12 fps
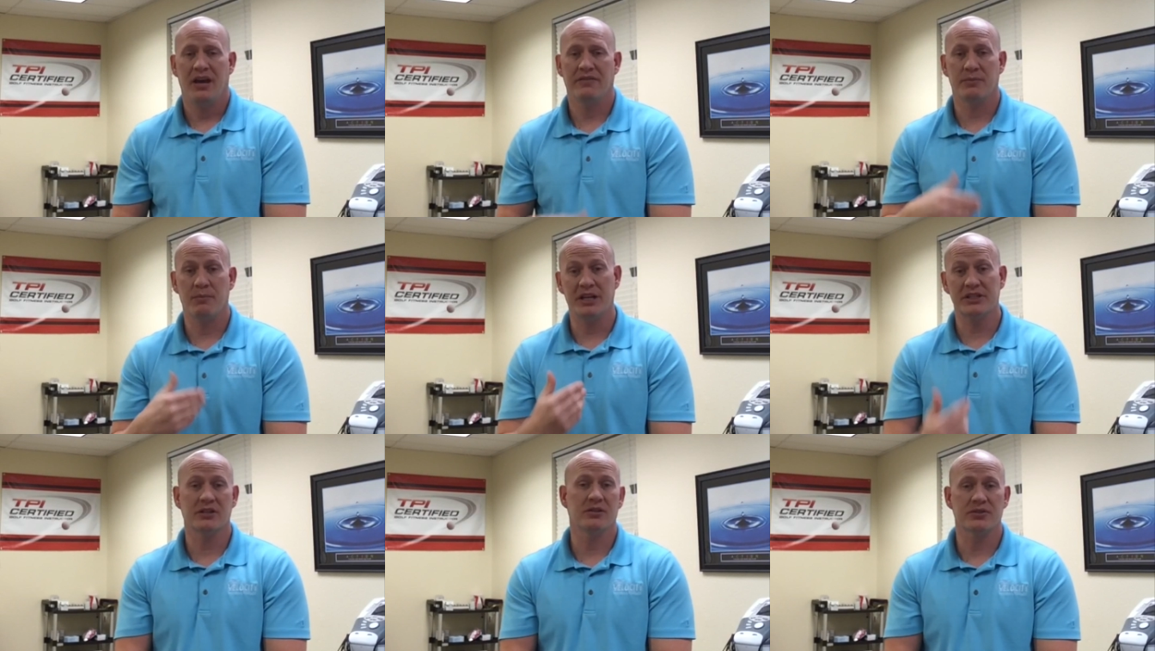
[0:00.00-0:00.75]
of the
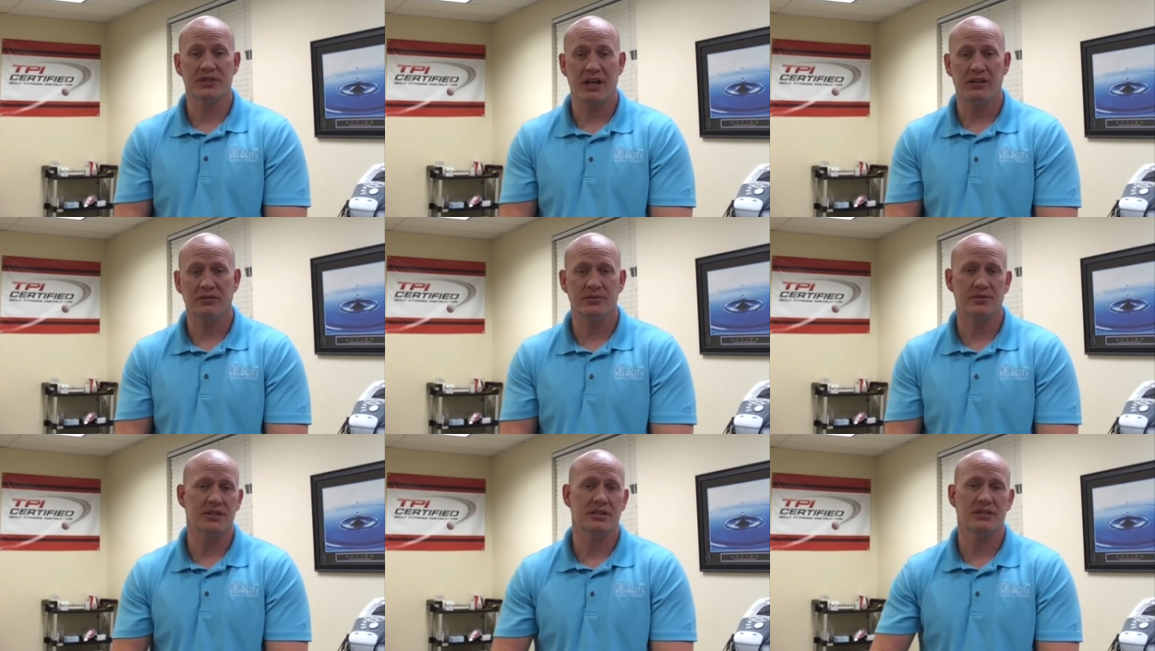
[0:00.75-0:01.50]

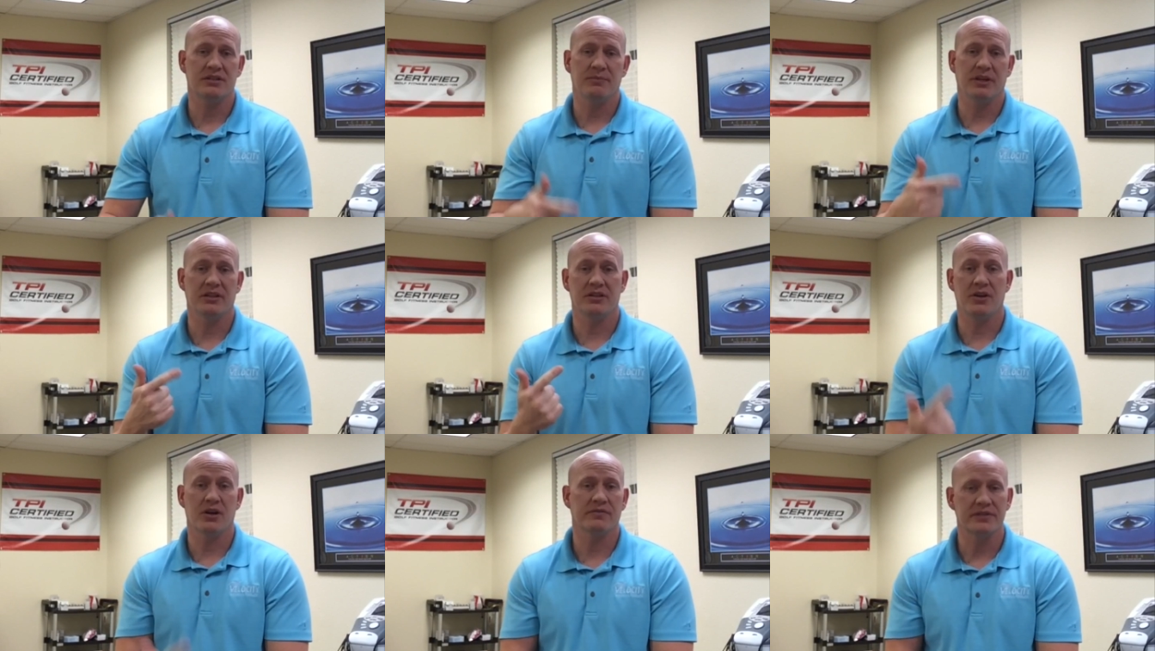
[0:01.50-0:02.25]
musculoskeletal system and the
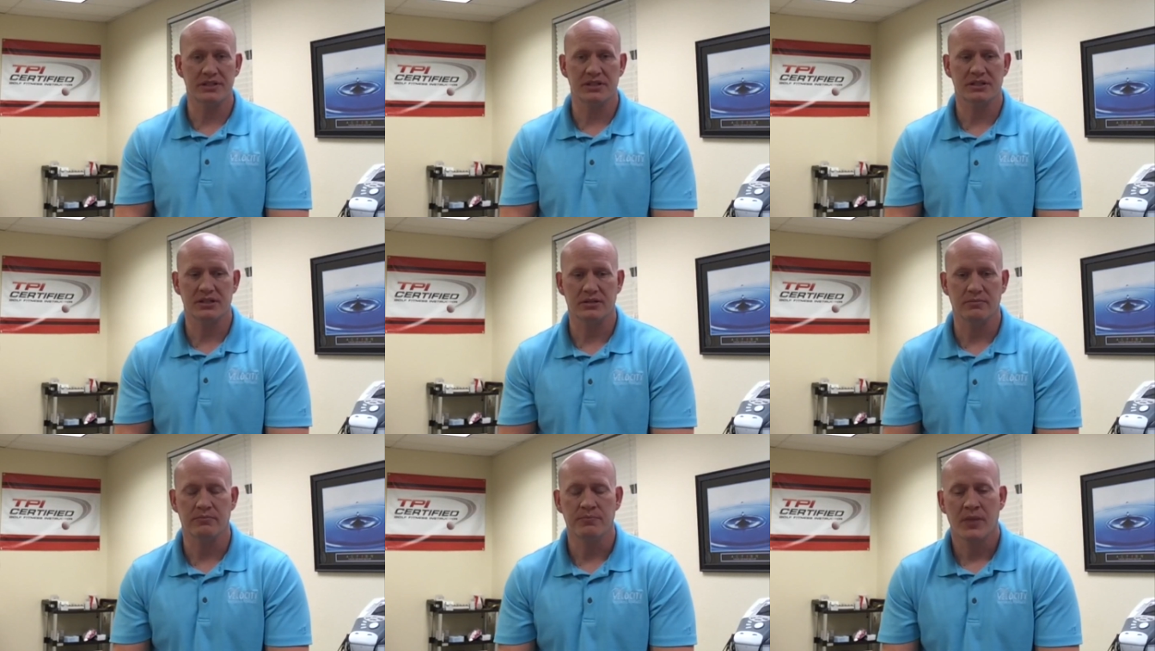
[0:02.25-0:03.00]
nervous
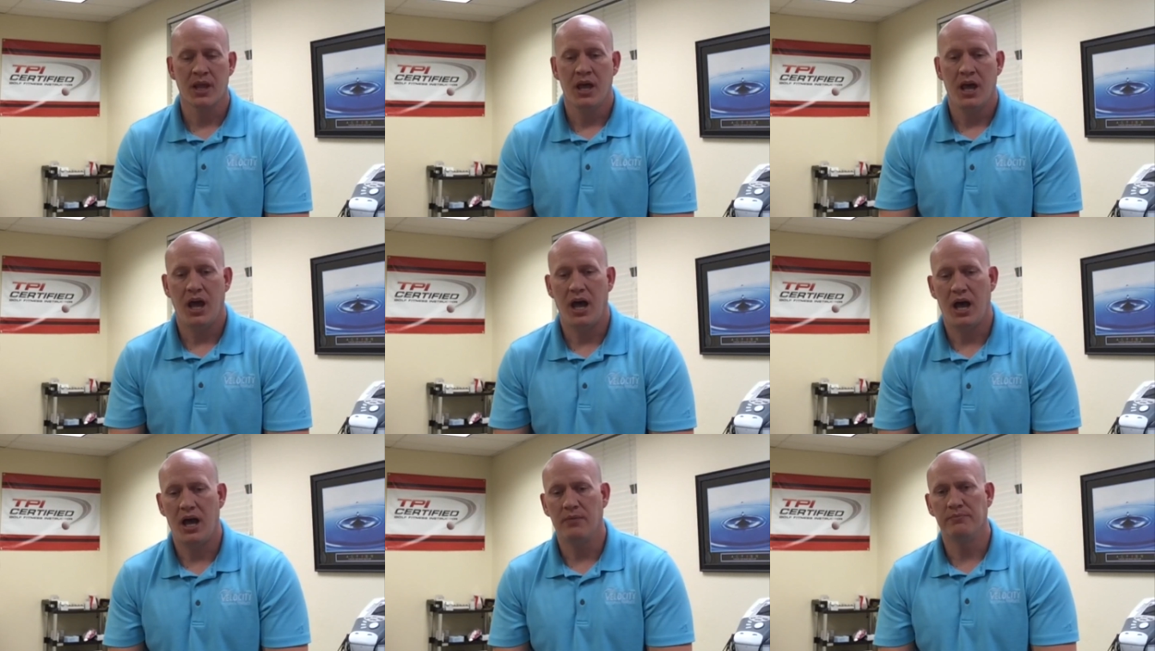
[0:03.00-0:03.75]
system.
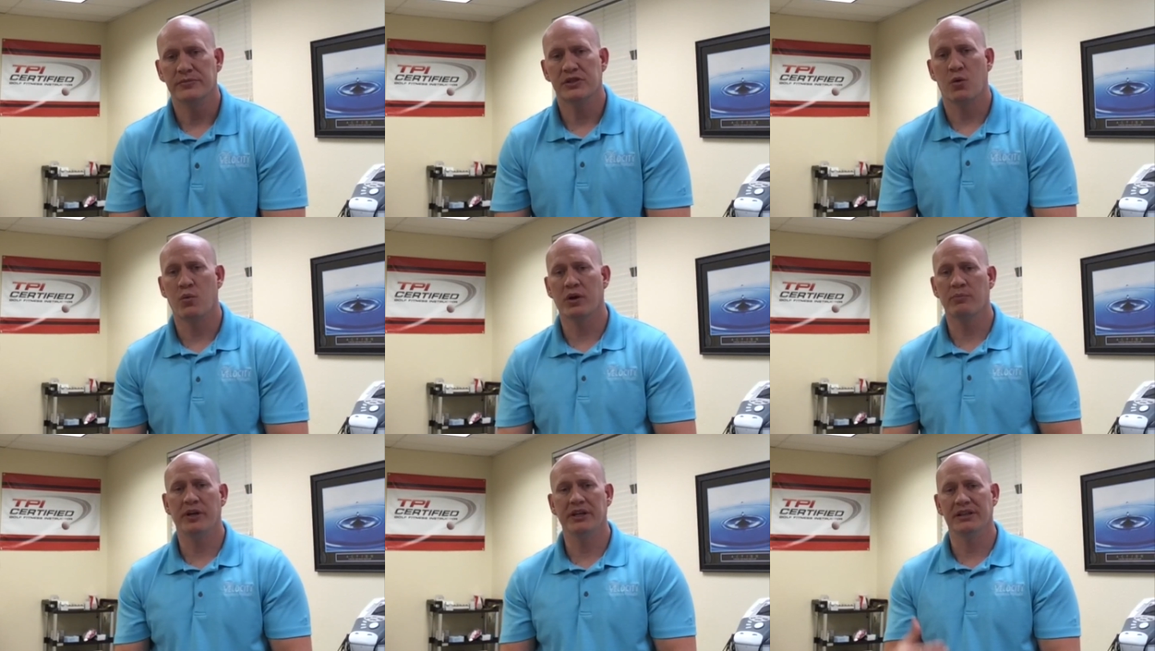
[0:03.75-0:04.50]
Um, so
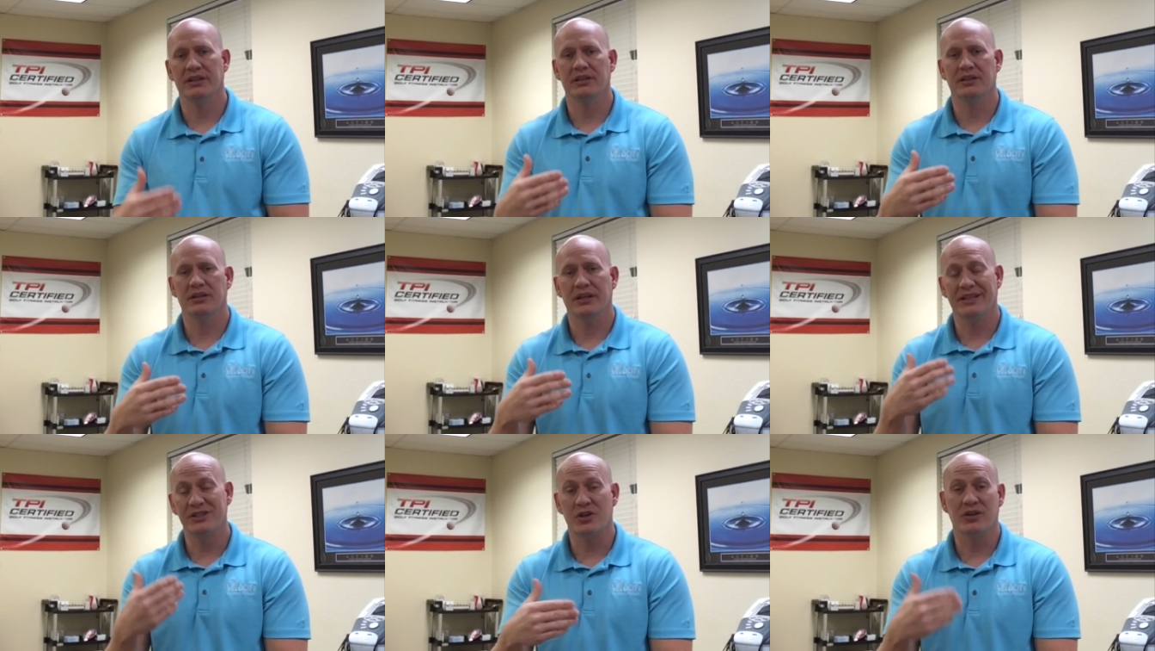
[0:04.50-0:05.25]
we're putting
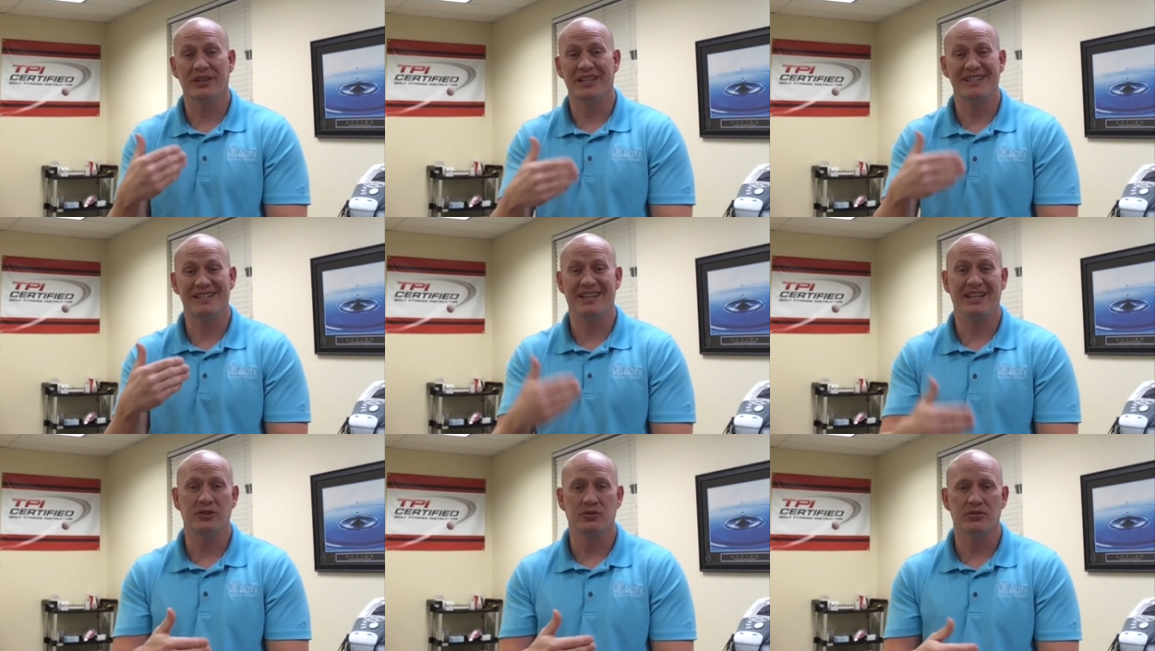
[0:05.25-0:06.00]
inserting these
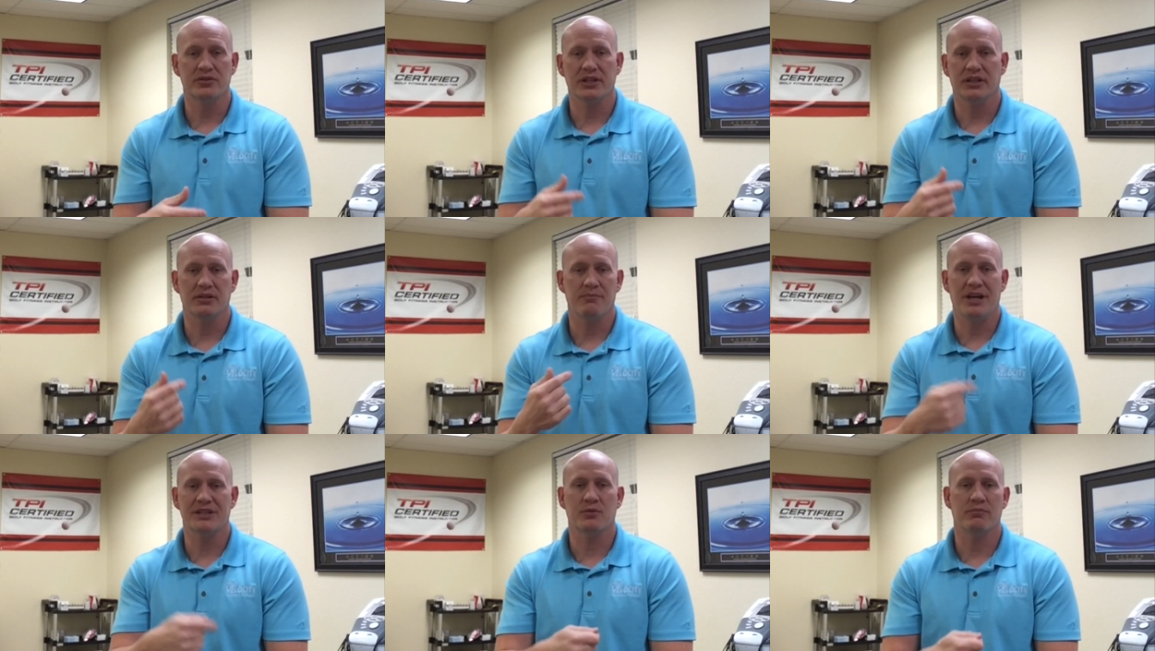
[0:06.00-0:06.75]
needles into
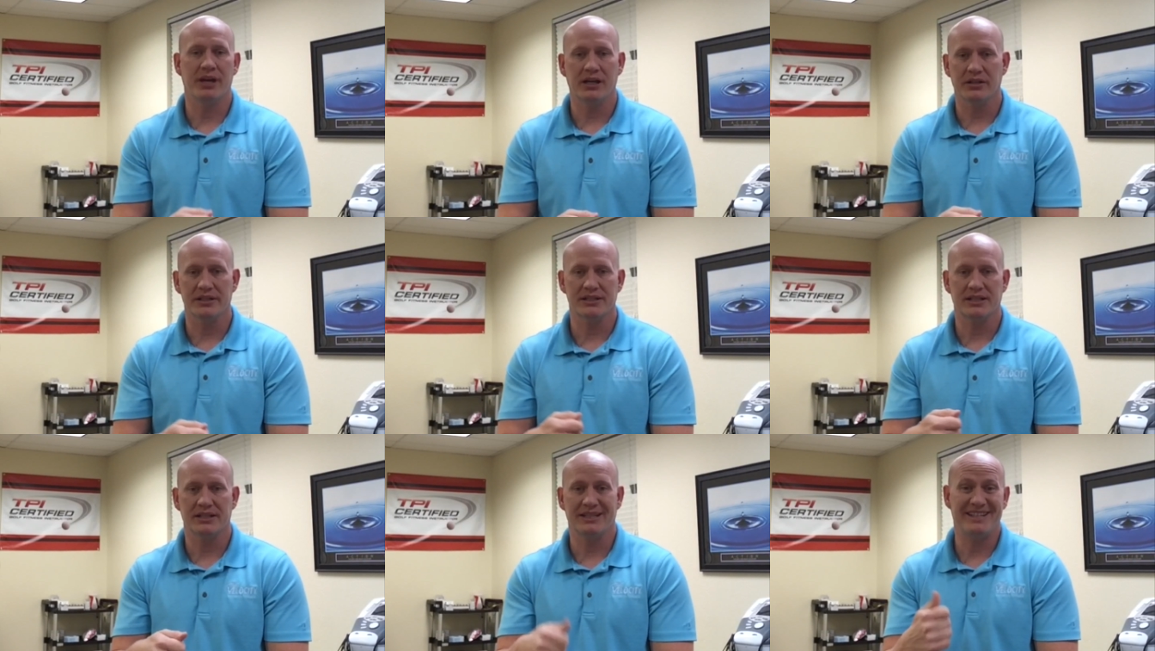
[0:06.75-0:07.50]
muscle
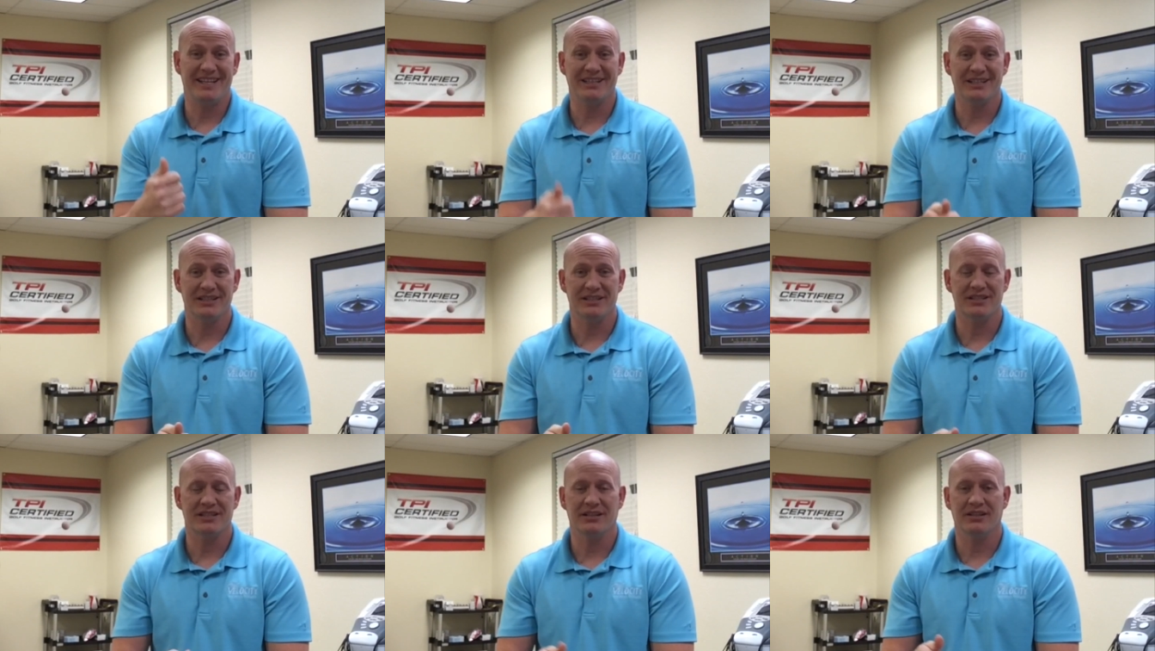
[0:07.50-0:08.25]
bellies, into
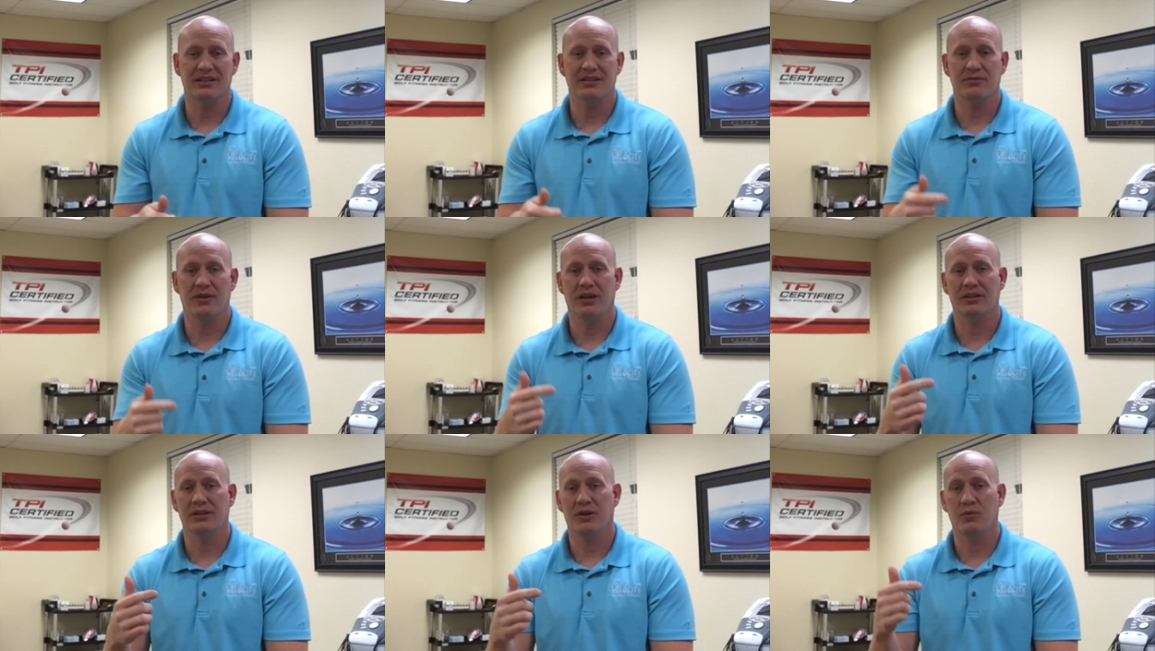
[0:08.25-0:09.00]
tendons, and
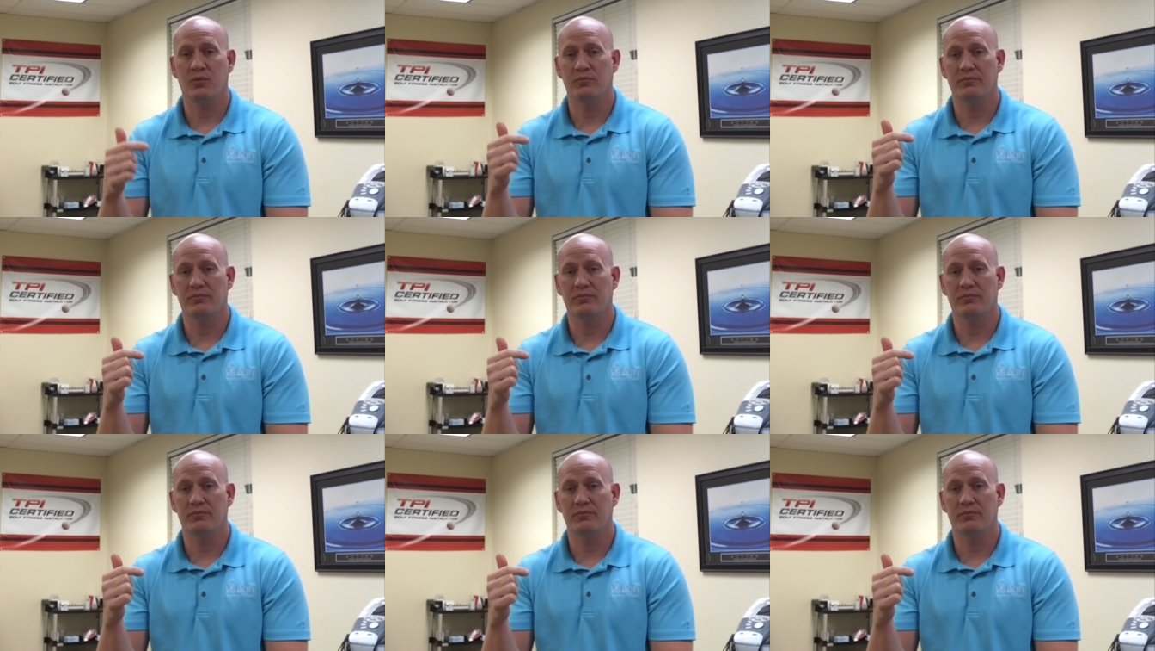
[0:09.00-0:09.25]
uh, you know